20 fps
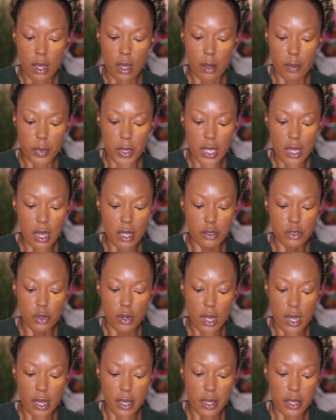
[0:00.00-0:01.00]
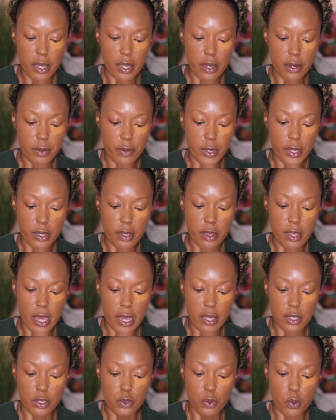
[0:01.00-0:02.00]
on um, the under eye area,
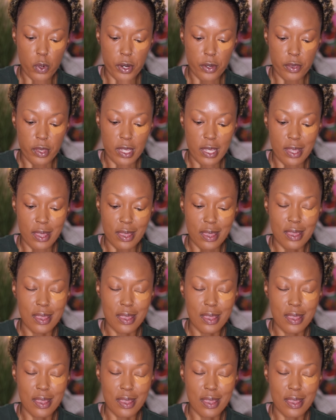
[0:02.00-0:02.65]
that is where the